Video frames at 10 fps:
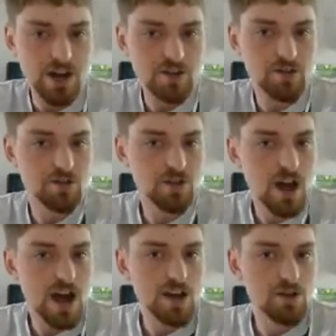this
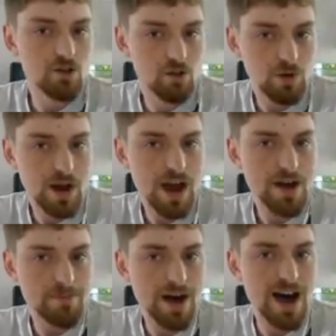I
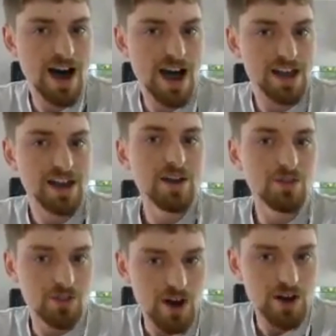swear by
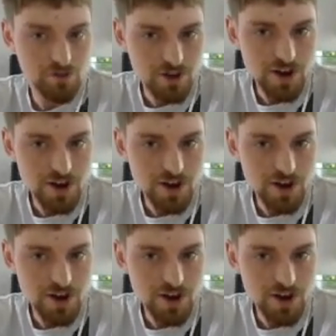the